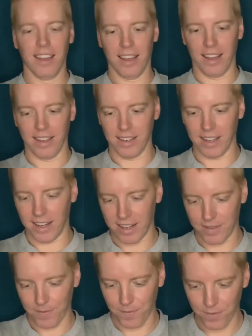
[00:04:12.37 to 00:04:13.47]
and
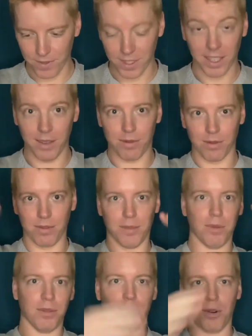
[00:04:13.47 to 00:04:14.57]
to keep from
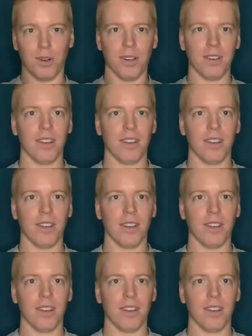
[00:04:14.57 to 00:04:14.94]
flipping forward.